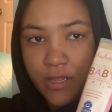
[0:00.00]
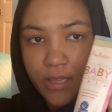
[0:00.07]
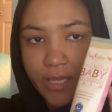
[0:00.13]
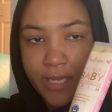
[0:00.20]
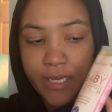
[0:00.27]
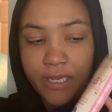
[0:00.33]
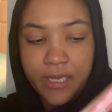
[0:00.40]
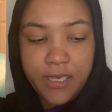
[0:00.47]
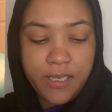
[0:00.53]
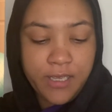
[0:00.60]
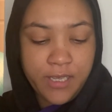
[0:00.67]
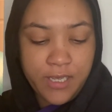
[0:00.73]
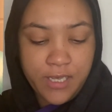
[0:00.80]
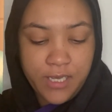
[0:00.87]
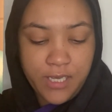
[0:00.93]
Like,
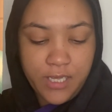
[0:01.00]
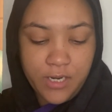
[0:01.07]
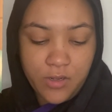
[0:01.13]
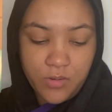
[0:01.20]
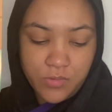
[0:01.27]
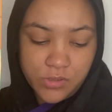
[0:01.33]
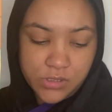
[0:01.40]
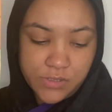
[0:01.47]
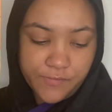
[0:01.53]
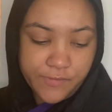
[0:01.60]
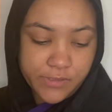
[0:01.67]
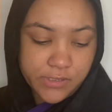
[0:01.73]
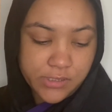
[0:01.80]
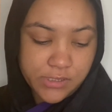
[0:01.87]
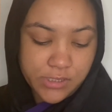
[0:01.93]
it almost
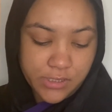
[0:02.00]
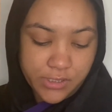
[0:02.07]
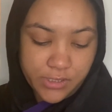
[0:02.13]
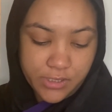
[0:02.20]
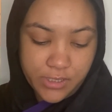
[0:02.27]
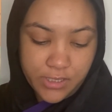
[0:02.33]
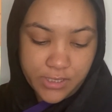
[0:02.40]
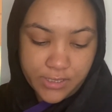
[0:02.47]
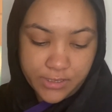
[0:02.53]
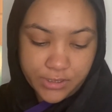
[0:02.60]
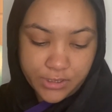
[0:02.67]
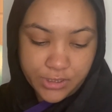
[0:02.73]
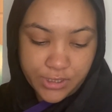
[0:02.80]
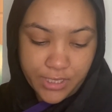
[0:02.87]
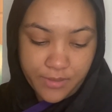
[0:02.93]
feels literally like
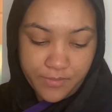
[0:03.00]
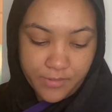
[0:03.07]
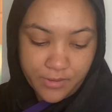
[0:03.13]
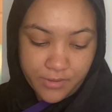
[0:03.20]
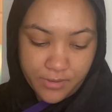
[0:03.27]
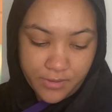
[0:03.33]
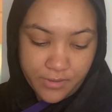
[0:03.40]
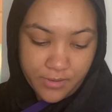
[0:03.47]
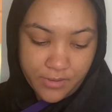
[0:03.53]
shea butter.